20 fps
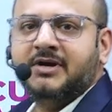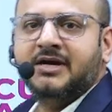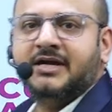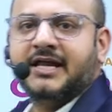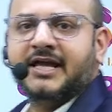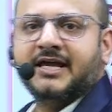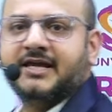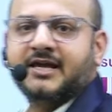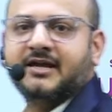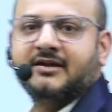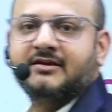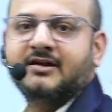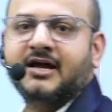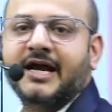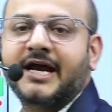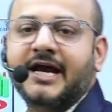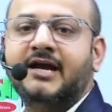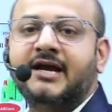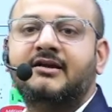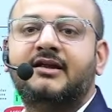taking
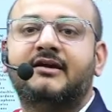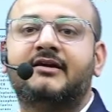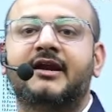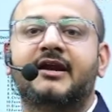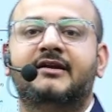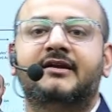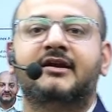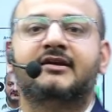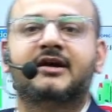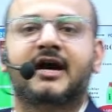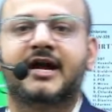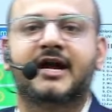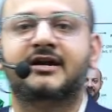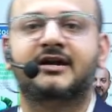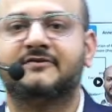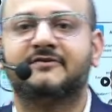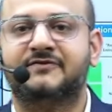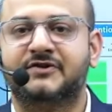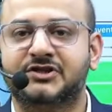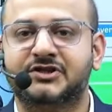integrated current
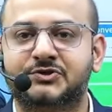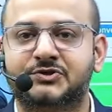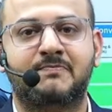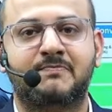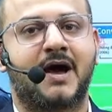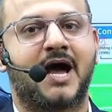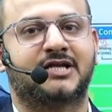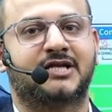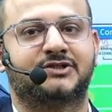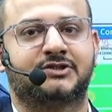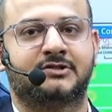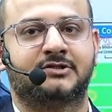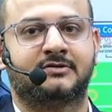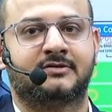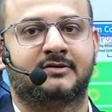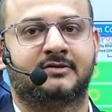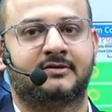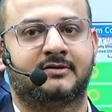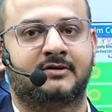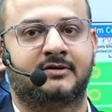affairs batch,
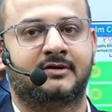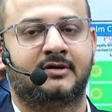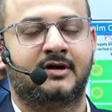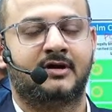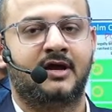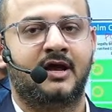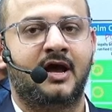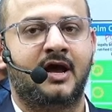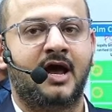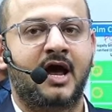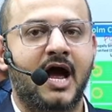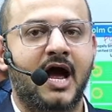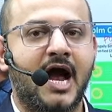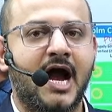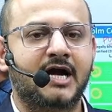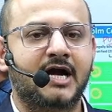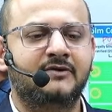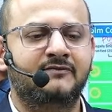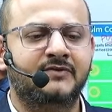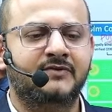
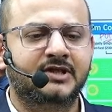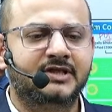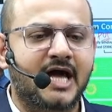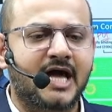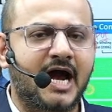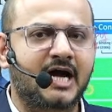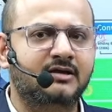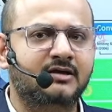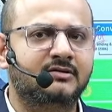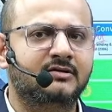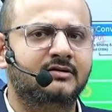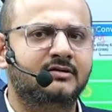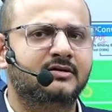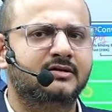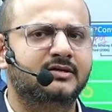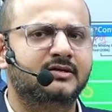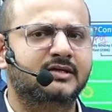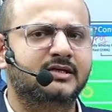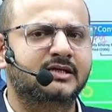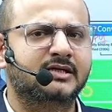and with that,
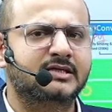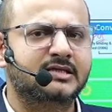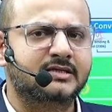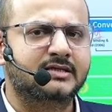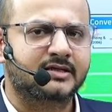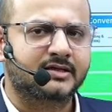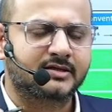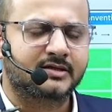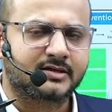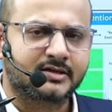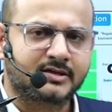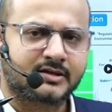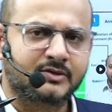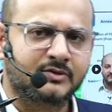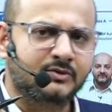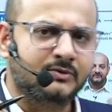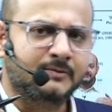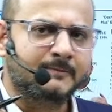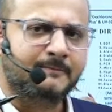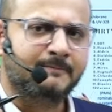you
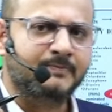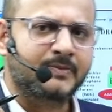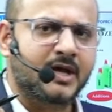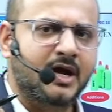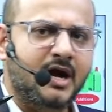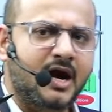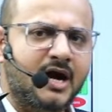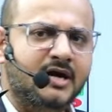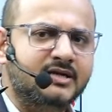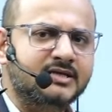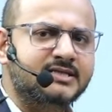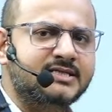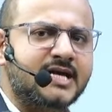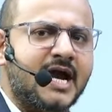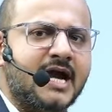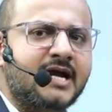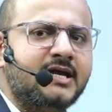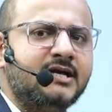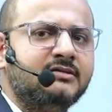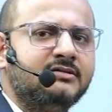know,
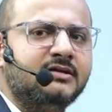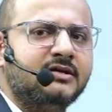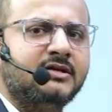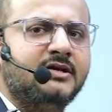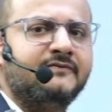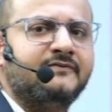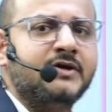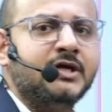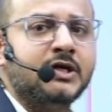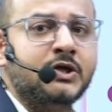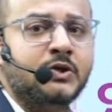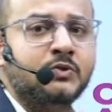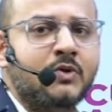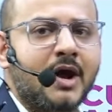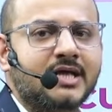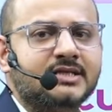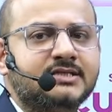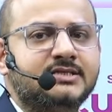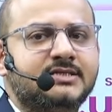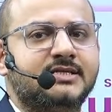understanding the different
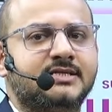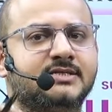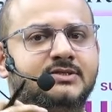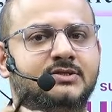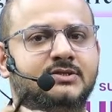nuances